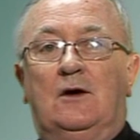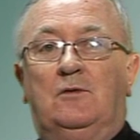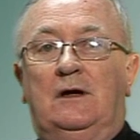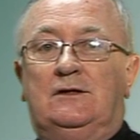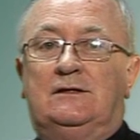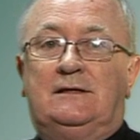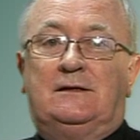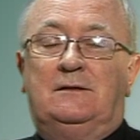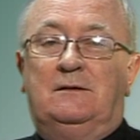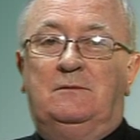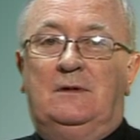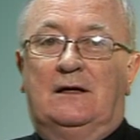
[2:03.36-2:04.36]
which is
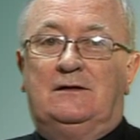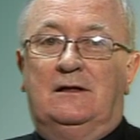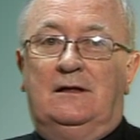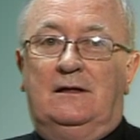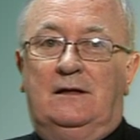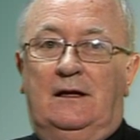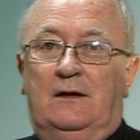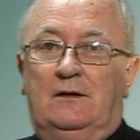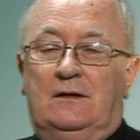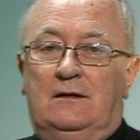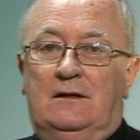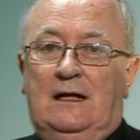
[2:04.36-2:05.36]

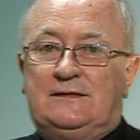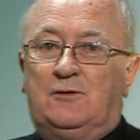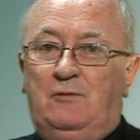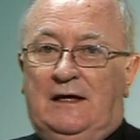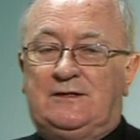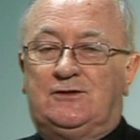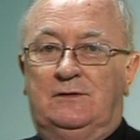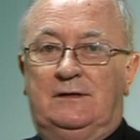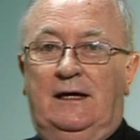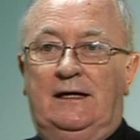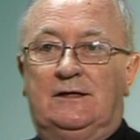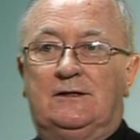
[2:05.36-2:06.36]
that's a Western
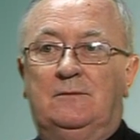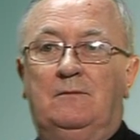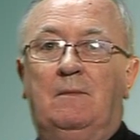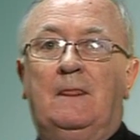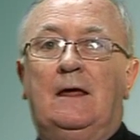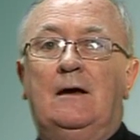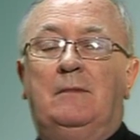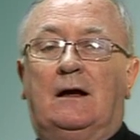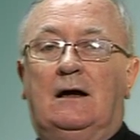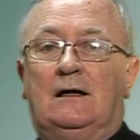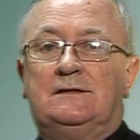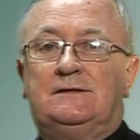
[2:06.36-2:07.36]
date,
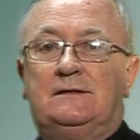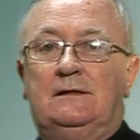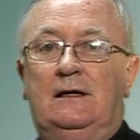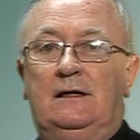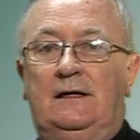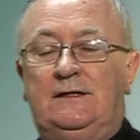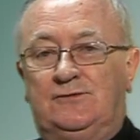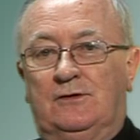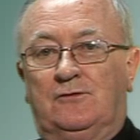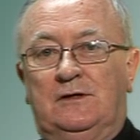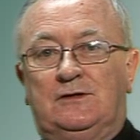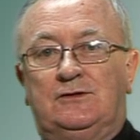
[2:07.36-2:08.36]
because
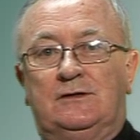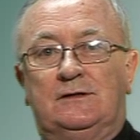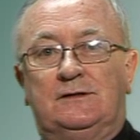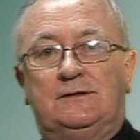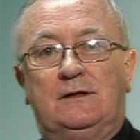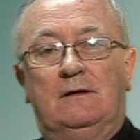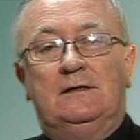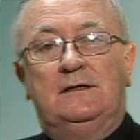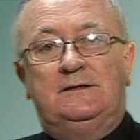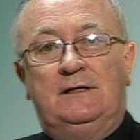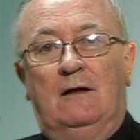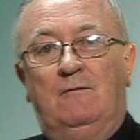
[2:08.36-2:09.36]
Eastern Christians
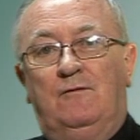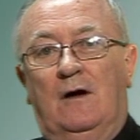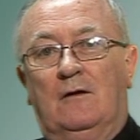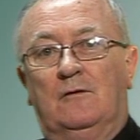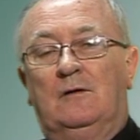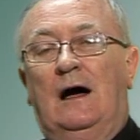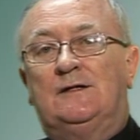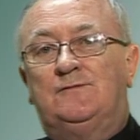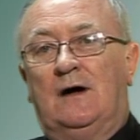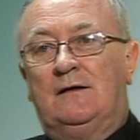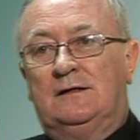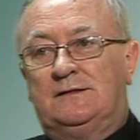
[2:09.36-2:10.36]
still follow, as
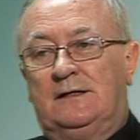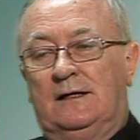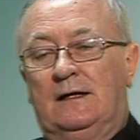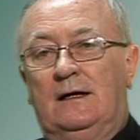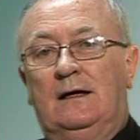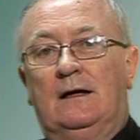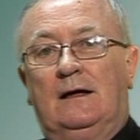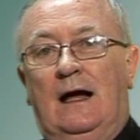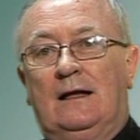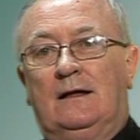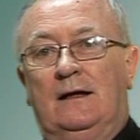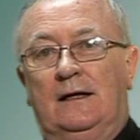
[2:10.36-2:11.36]
far as
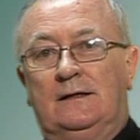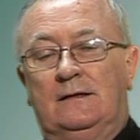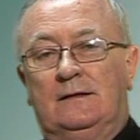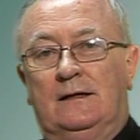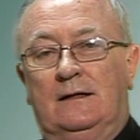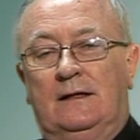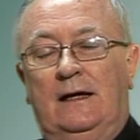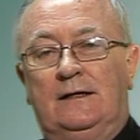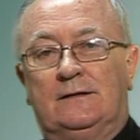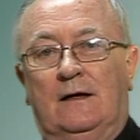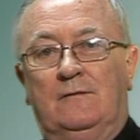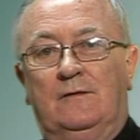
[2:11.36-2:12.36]
calculating the
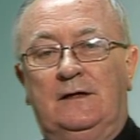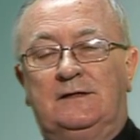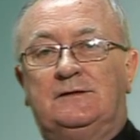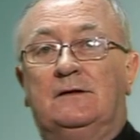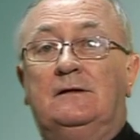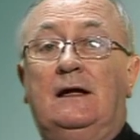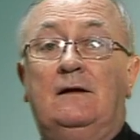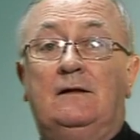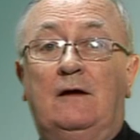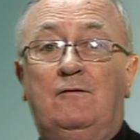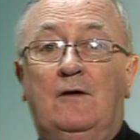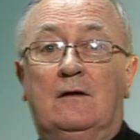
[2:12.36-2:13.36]
date of Easter,
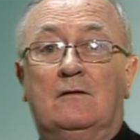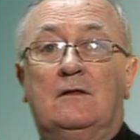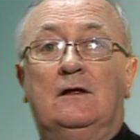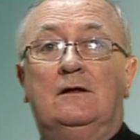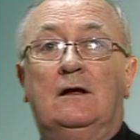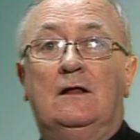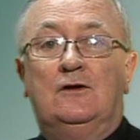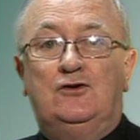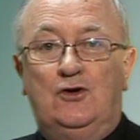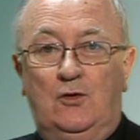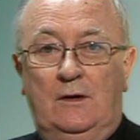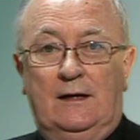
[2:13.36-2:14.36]
they follow the
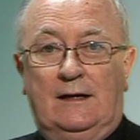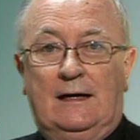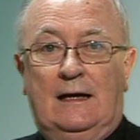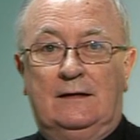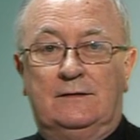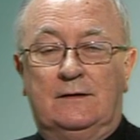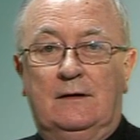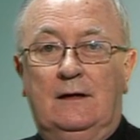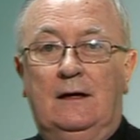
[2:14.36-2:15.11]
Julian calendar.